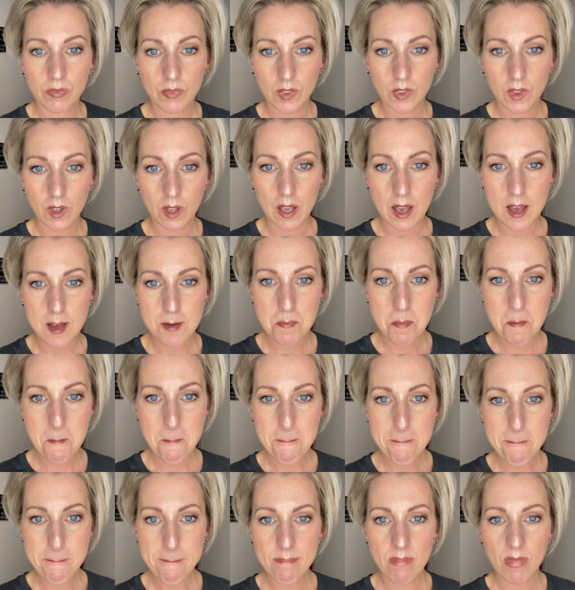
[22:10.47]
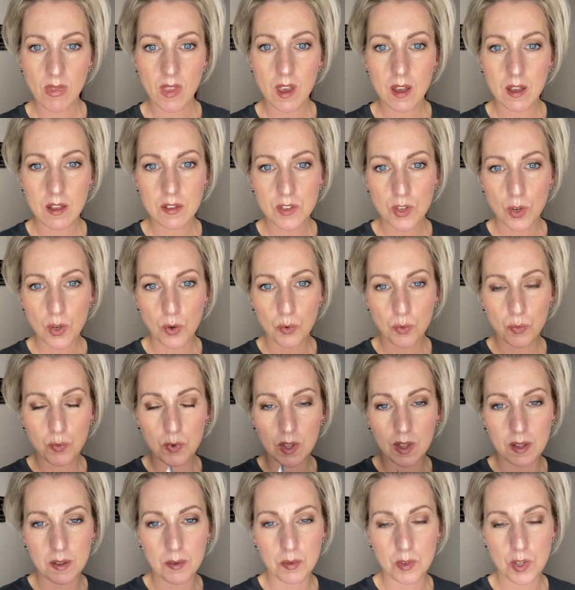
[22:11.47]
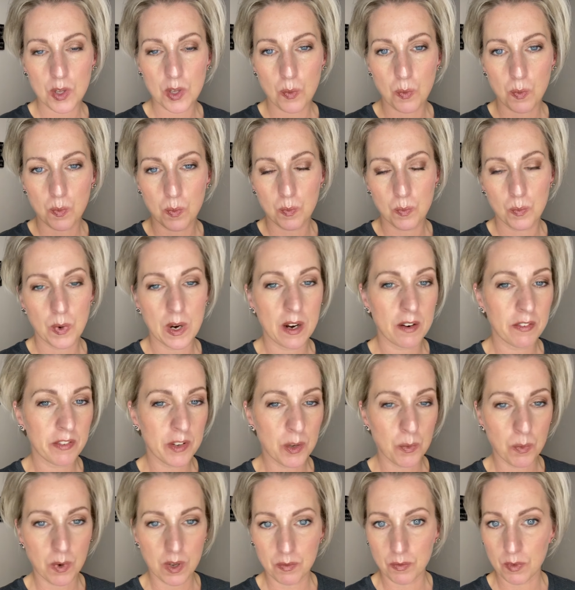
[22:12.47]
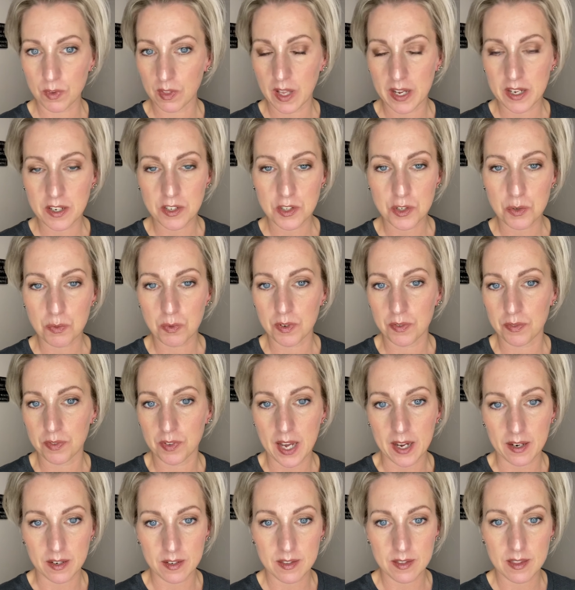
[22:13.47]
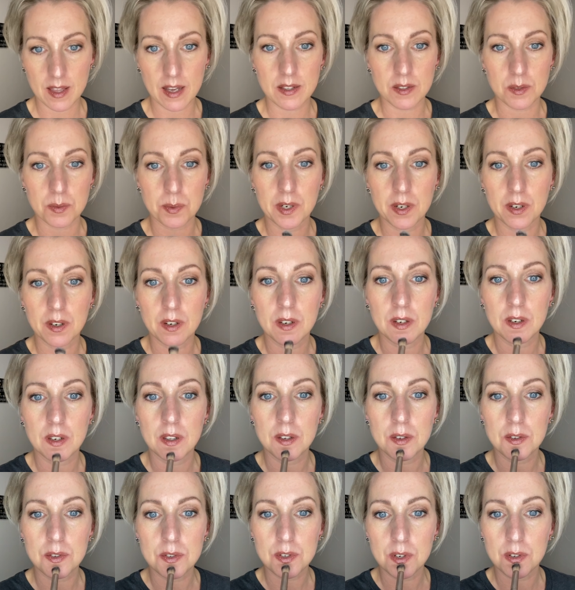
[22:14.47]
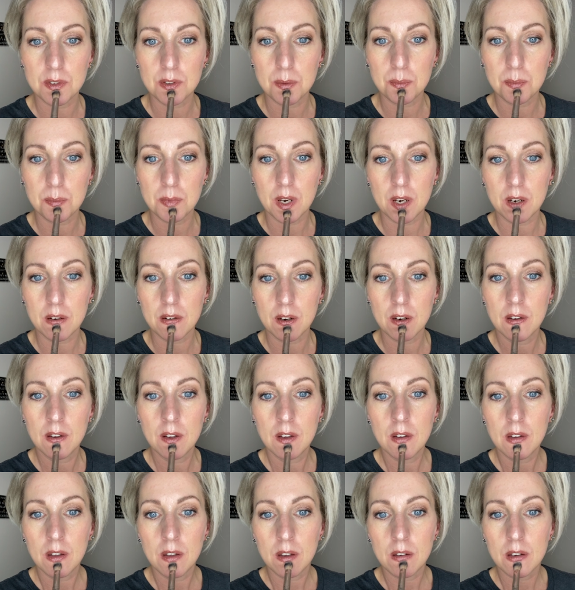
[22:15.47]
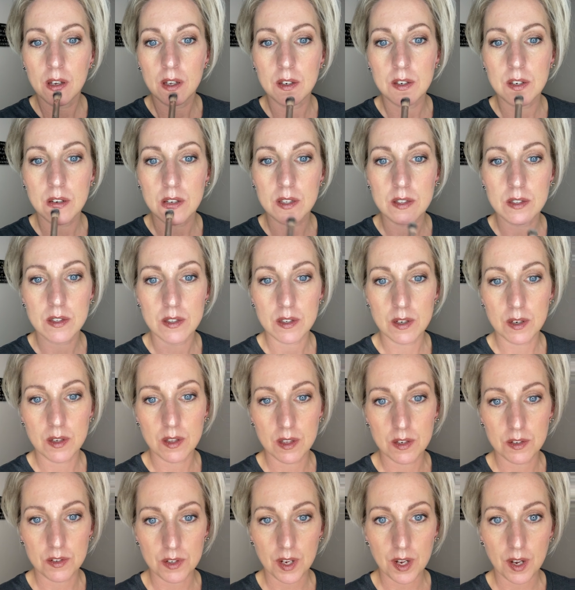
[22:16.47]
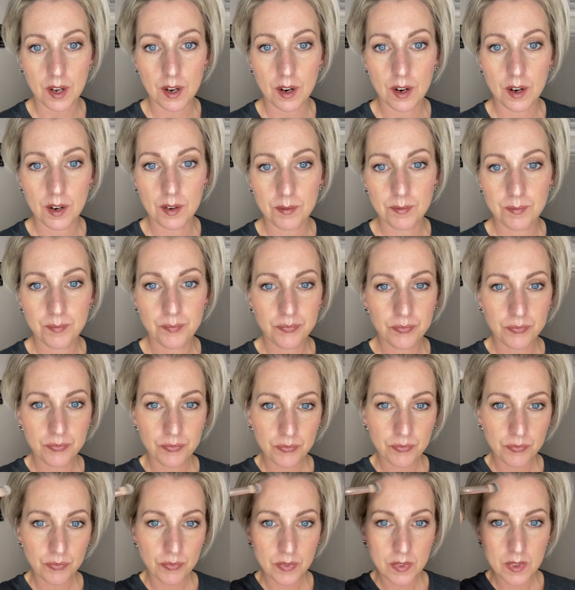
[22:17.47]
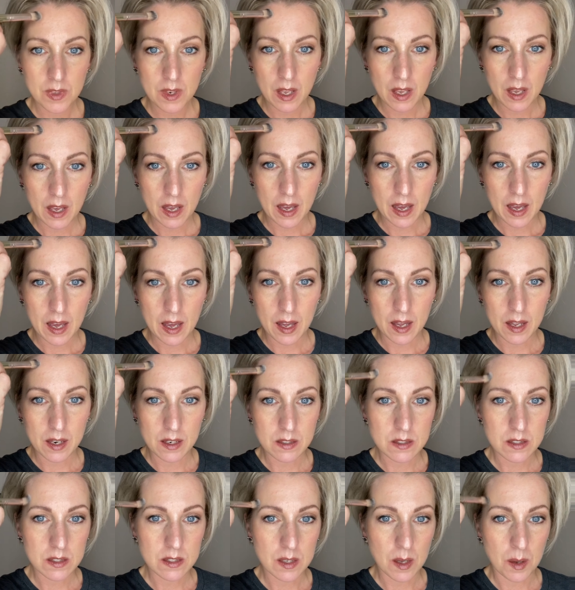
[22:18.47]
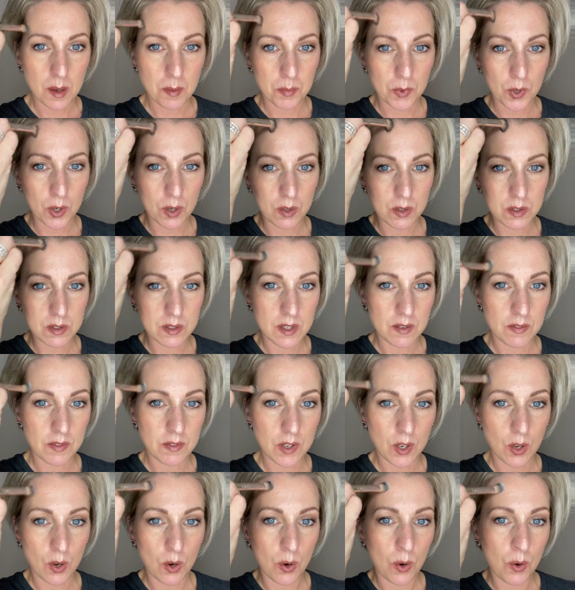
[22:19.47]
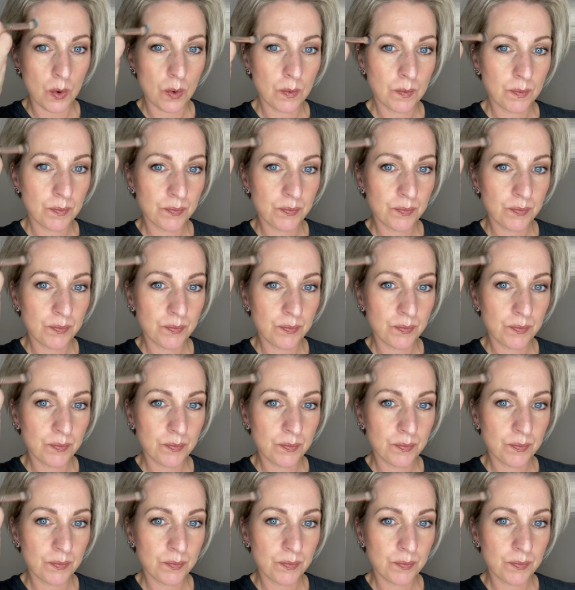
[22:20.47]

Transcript: Okay, so really, you wherever you want light to reflect, that's where you're going to use your illuminator. You could toss a little under here, and some girls even go